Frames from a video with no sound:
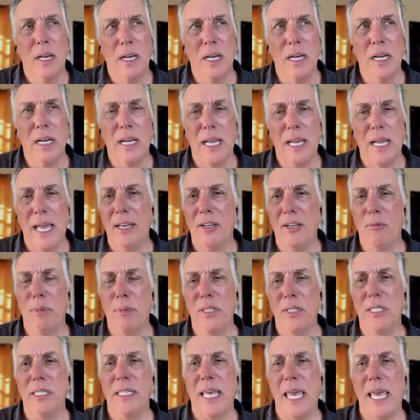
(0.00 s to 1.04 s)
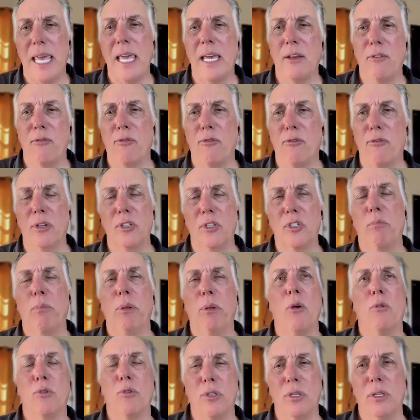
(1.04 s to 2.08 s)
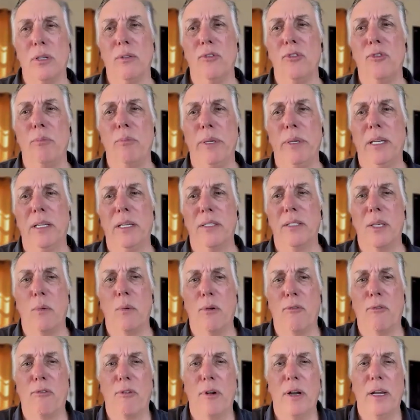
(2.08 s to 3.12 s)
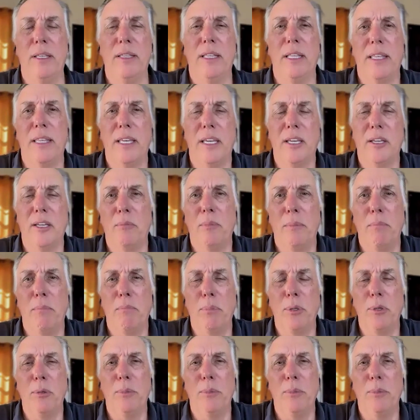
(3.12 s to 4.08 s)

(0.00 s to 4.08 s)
had to be scanned for explosives because they were afraid that they had been